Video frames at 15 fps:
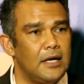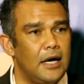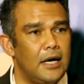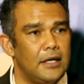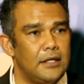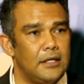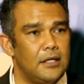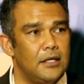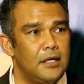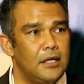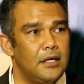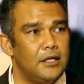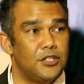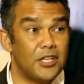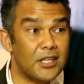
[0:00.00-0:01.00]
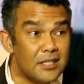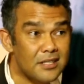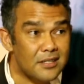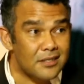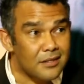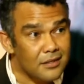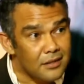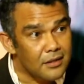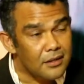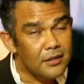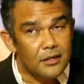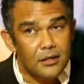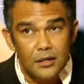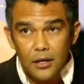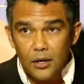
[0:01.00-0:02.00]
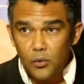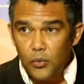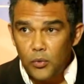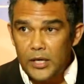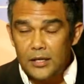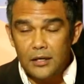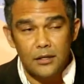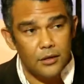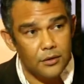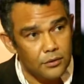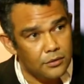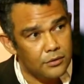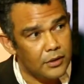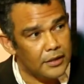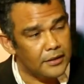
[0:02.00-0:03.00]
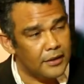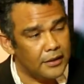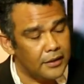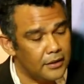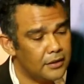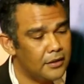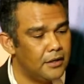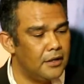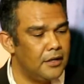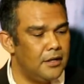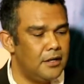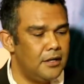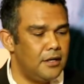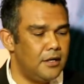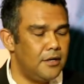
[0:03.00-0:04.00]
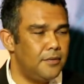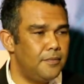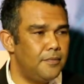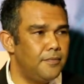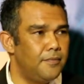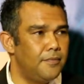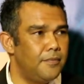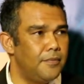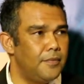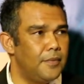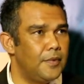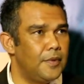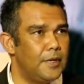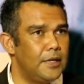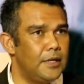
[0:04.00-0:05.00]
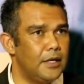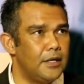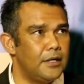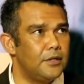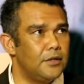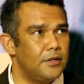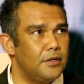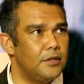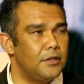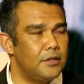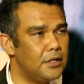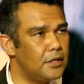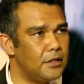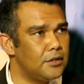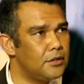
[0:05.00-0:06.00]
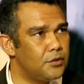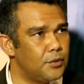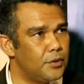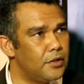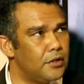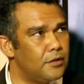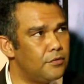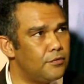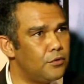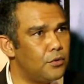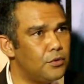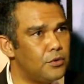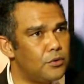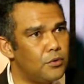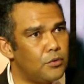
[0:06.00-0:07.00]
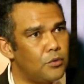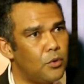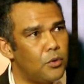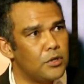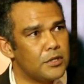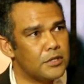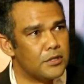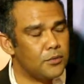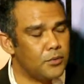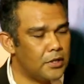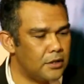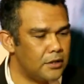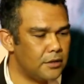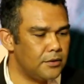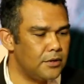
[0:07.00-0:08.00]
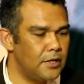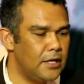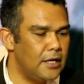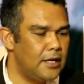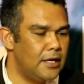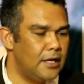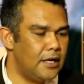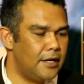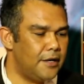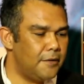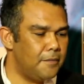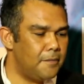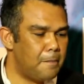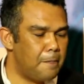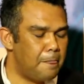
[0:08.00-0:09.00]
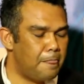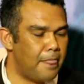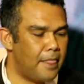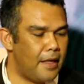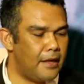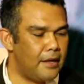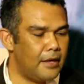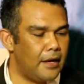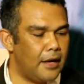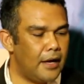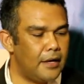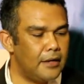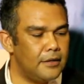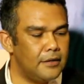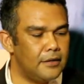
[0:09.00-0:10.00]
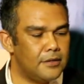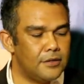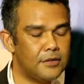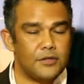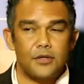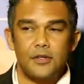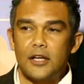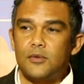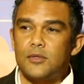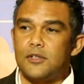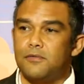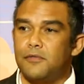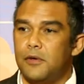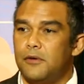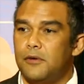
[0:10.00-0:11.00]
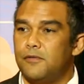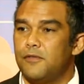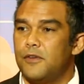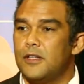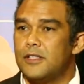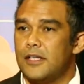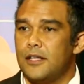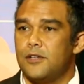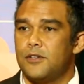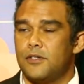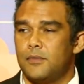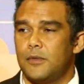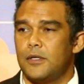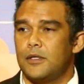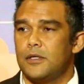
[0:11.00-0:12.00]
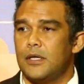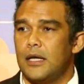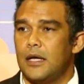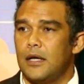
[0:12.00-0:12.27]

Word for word: Ghana just a week ago, I think. Um, yeah, yeah, 24 August, a week ago. Um, and so that was the very first instrument